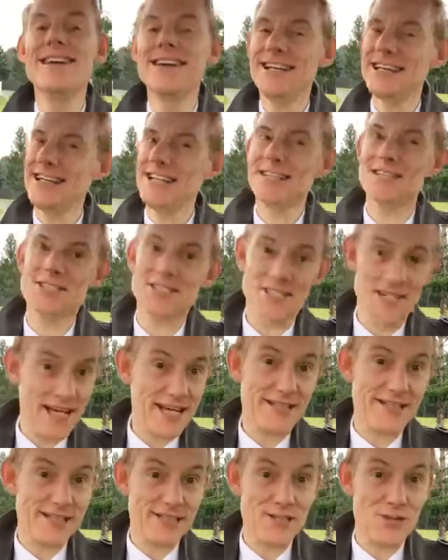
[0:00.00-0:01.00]
It's
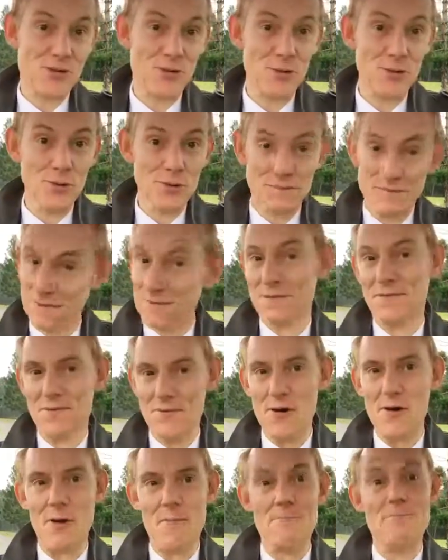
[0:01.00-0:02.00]
Alex Hall
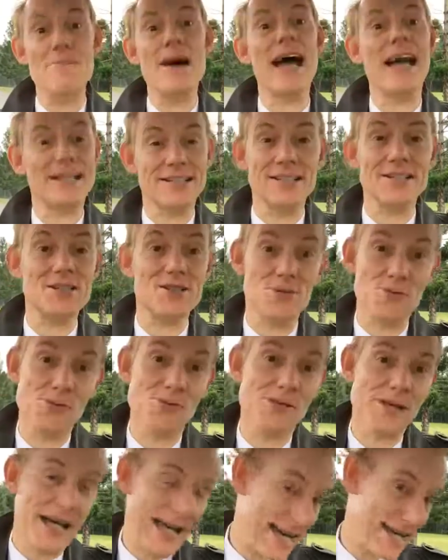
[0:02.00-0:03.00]
from Alex Hall
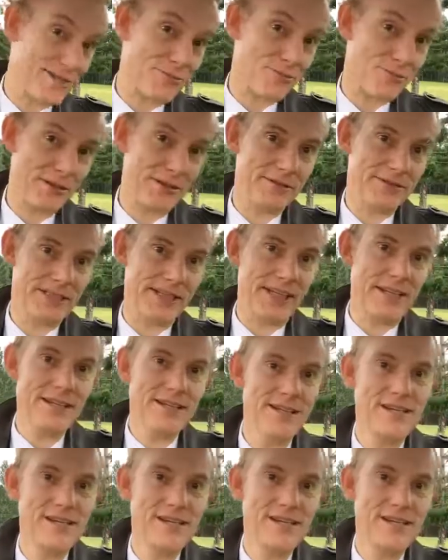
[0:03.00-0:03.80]
at Realty.